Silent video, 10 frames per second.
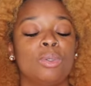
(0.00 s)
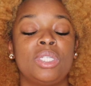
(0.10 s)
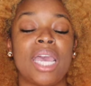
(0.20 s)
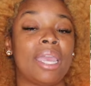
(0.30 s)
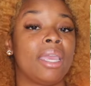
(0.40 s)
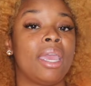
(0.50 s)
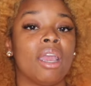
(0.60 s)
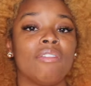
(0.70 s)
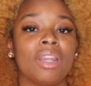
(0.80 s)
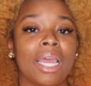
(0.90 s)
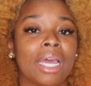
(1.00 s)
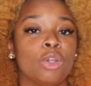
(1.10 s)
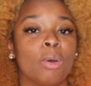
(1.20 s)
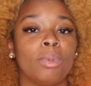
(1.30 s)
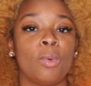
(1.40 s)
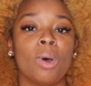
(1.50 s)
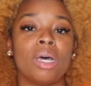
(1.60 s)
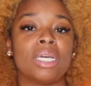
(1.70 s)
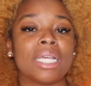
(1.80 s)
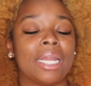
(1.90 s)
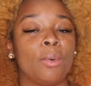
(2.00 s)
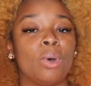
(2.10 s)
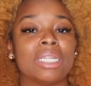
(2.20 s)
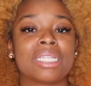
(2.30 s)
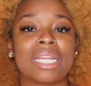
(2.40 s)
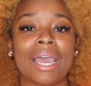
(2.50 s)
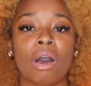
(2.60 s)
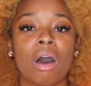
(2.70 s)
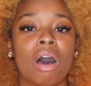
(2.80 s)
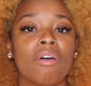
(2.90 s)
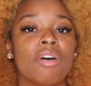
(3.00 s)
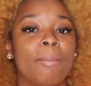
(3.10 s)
taking care of it like I normally was. I didn't want to slack off.